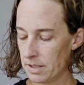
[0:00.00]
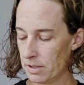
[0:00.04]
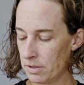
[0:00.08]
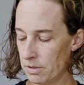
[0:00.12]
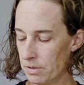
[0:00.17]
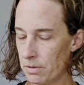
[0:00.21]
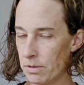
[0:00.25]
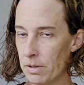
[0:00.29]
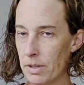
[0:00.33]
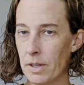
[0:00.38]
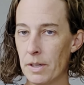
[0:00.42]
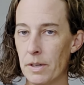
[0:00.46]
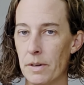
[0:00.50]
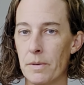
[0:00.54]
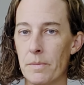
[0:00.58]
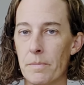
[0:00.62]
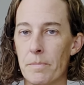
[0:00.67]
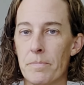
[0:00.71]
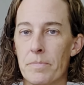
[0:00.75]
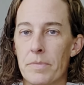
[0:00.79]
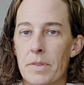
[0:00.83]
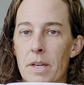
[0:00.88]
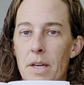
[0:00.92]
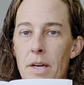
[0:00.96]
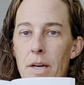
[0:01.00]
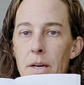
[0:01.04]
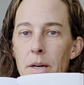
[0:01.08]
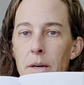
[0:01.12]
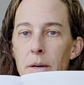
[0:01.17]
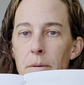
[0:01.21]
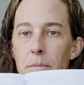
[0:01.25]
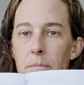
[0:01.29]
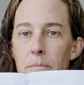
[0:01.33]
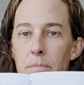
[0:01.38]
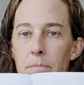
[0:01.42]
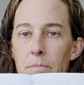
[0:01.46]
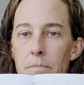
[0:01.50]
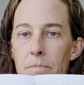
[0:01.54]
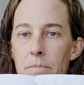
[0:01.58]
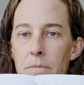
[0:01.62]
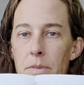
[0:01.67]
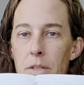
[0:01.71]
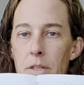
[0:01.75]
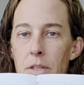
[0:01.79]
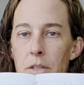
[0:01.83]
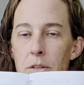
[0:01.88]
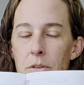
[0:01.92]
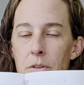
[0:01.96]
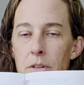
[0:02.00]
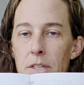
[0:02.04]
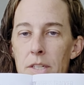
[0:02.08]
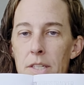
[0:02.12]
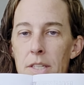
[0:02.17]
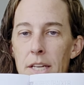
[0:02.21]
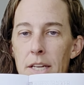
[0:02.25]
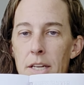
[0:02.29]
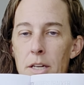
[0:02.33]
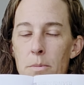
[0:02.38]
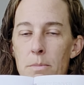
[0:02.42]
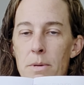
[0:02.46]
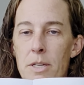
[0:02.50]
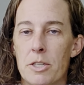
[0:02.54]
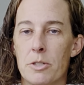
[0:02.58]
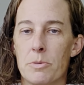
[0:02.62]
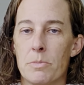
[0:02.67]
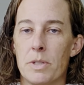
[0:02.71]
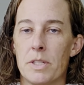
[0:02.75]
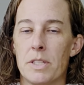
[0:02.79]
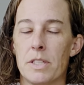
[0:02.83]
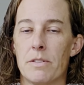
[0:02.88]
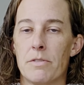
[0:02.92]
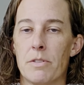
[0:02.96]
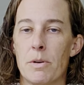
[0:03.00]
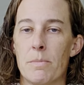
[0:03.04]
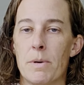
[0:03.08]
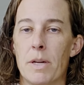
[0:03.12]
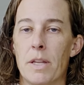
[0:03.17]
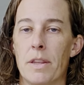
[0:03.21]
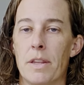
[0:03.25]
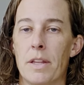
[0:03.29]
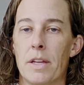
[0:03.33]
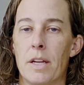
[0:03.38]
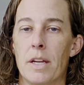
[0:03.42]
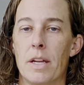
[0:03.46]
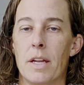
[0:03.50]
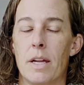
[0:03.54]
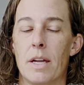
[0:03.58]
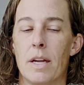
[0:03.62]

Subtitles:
So you can take your measurements every month.